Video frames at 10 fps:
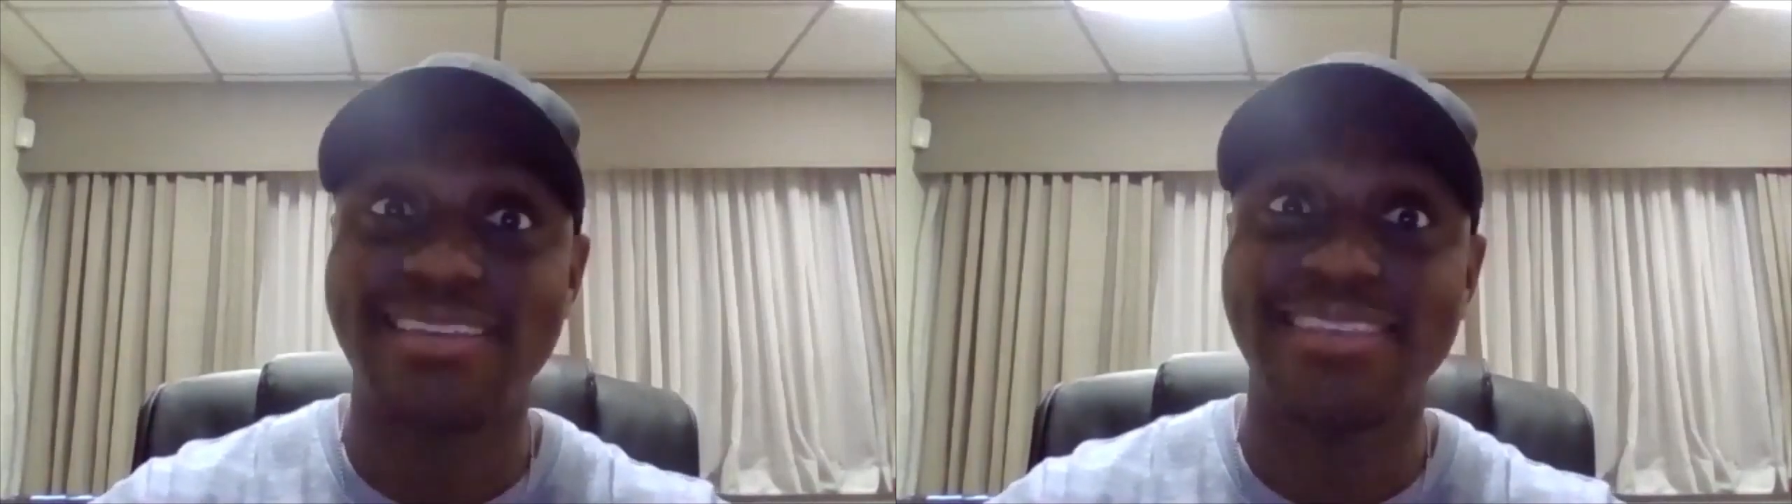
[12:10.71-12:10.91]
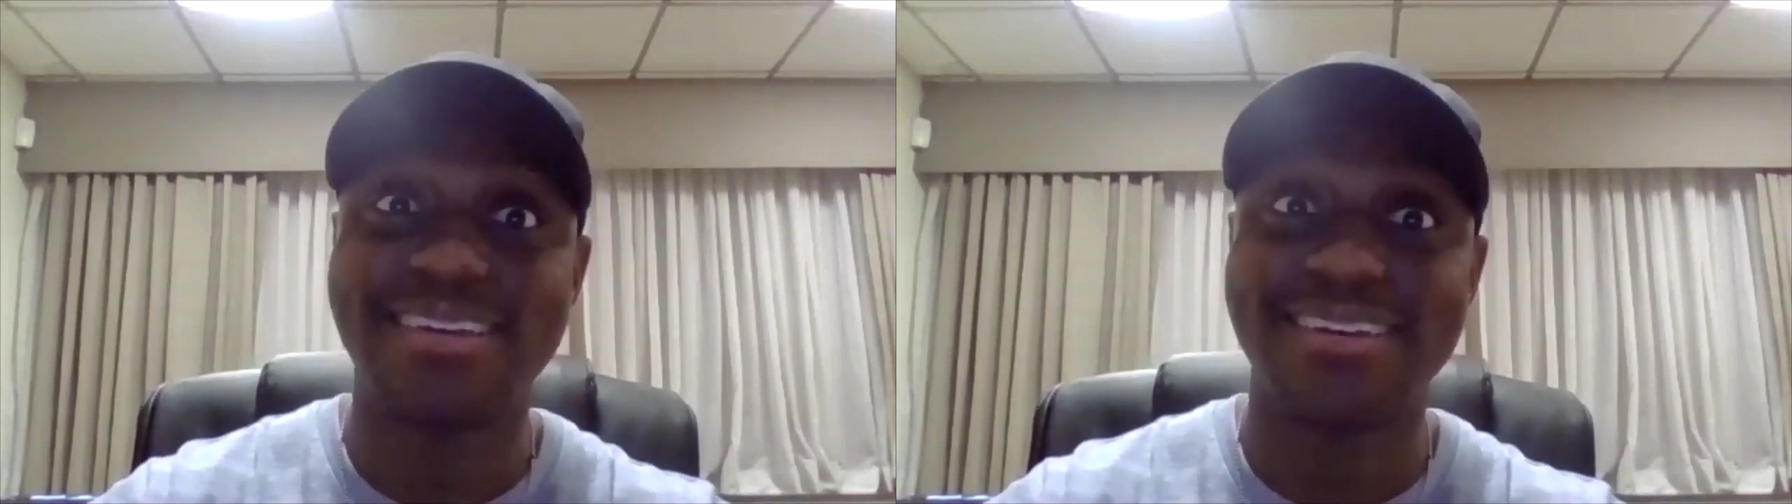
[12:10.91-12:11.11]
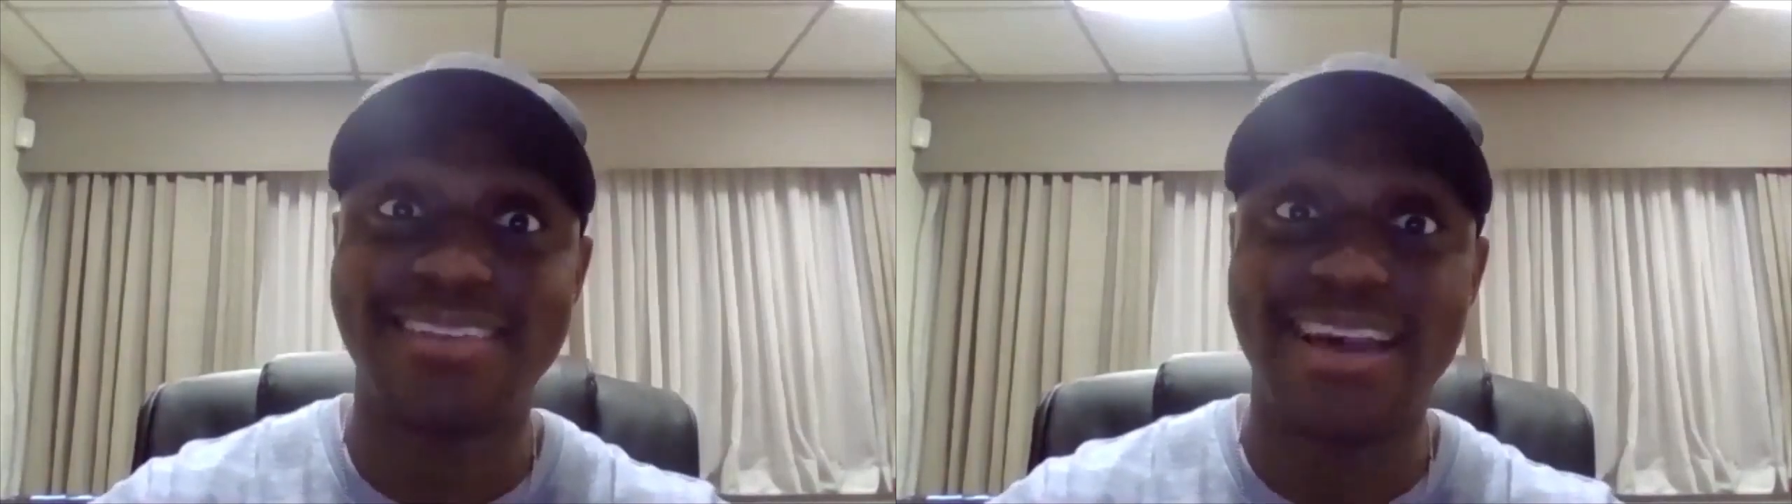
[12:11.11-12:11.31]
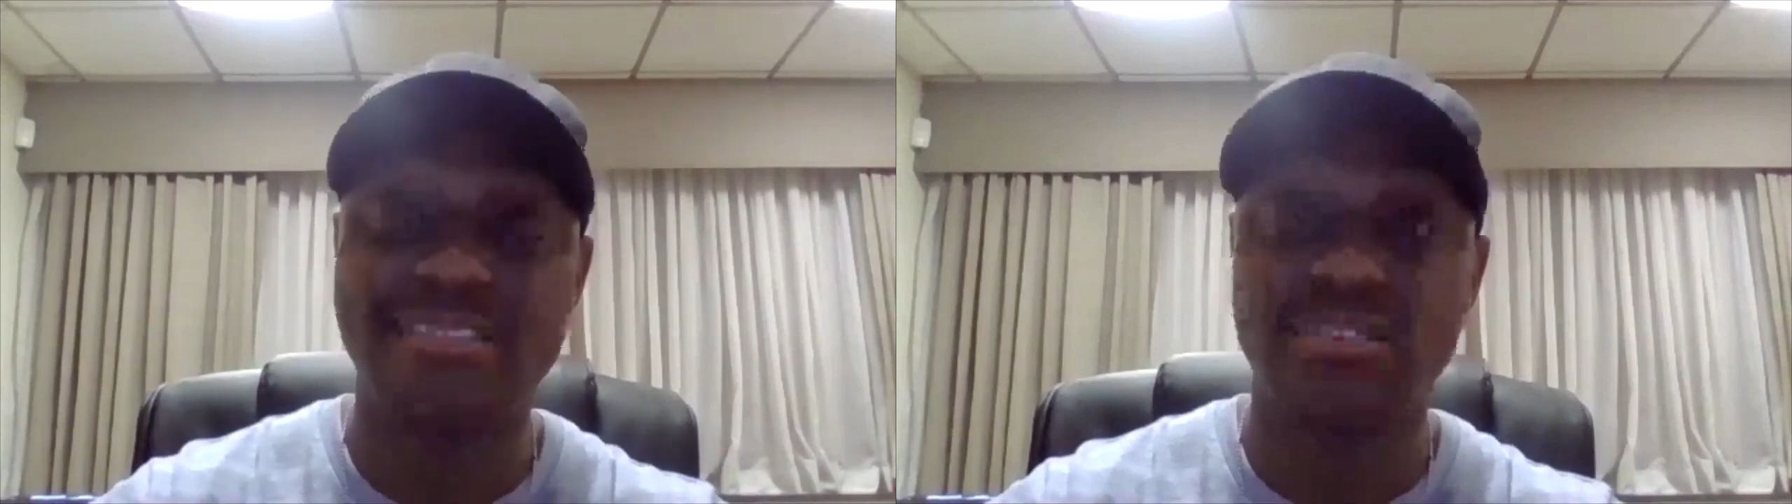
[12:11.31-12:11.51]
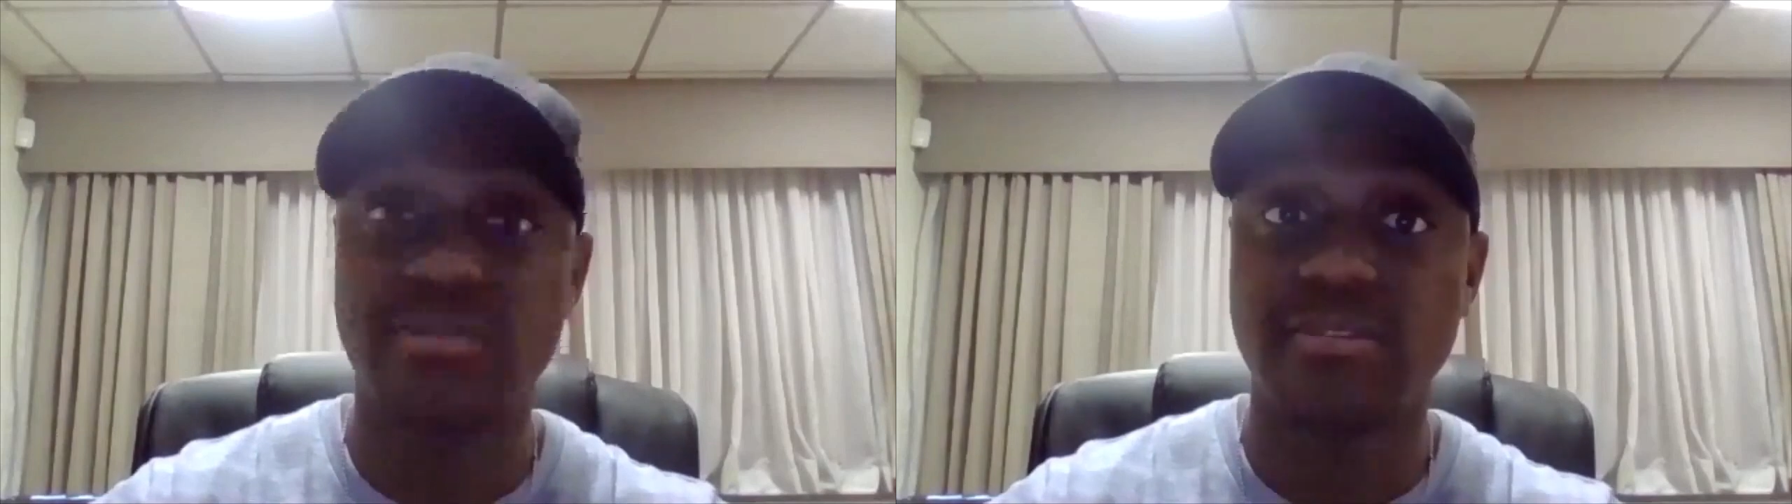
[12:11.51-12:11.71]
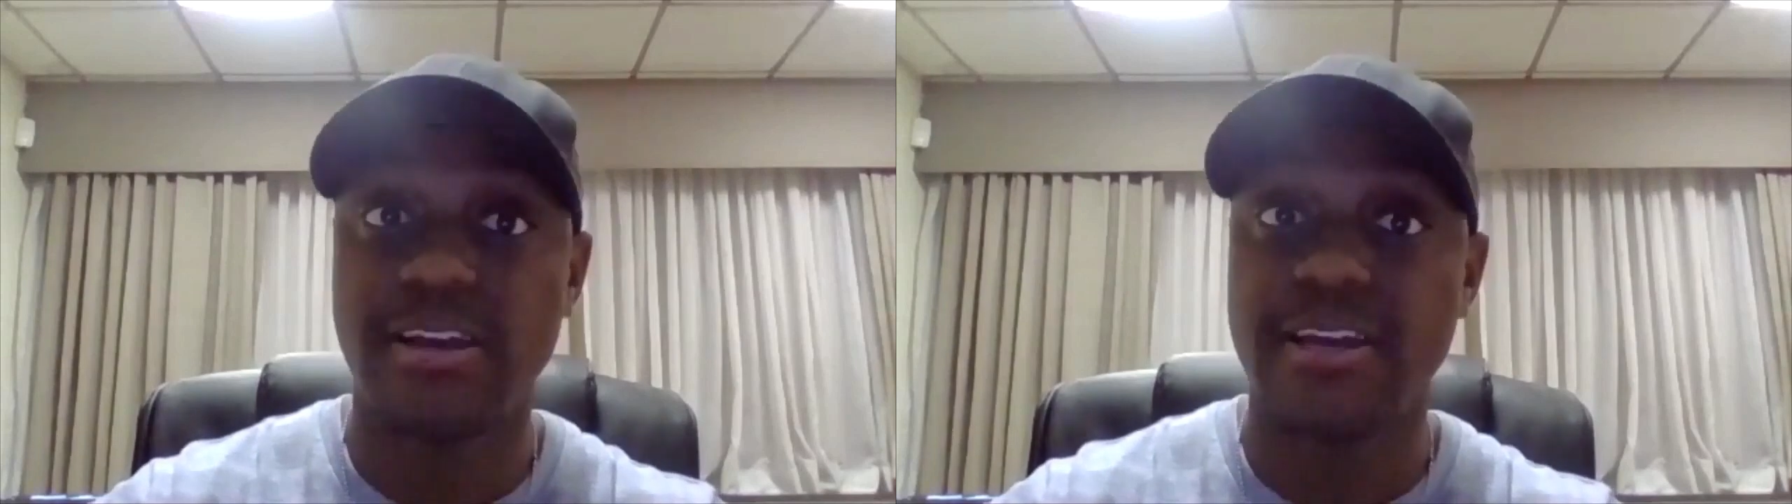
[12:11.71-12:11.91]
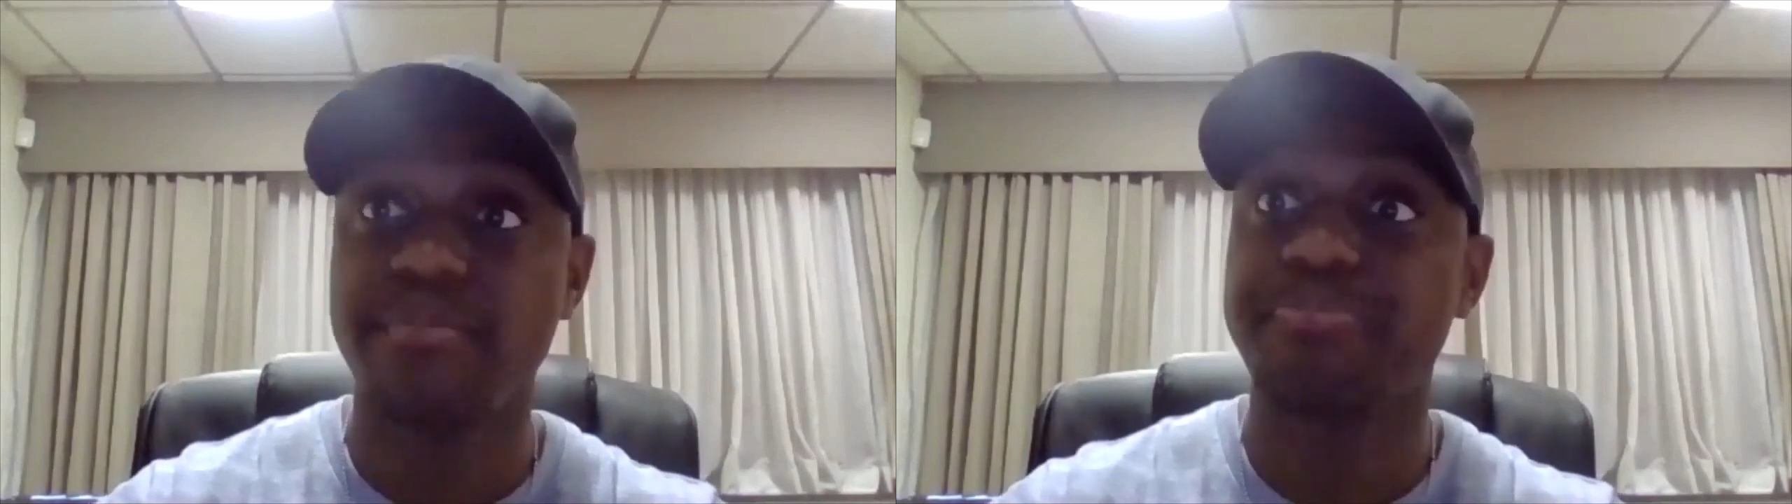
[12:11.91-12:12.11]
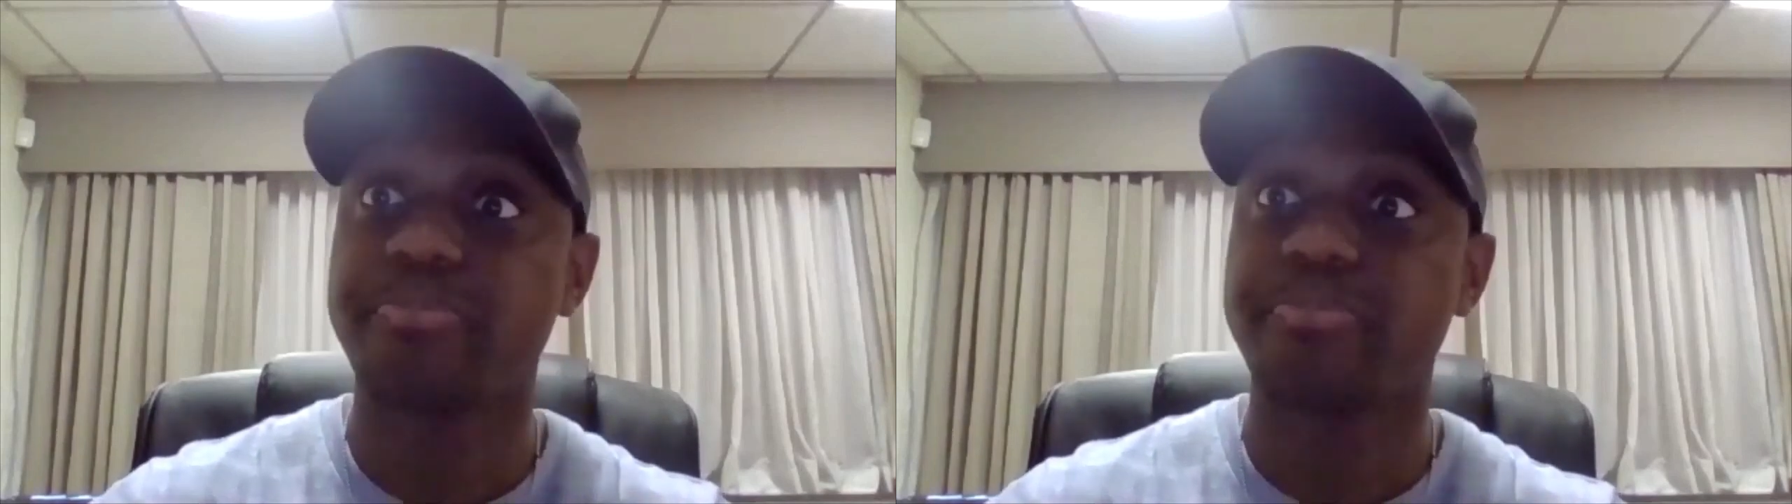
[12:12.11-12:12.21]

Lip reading: think I lastly would say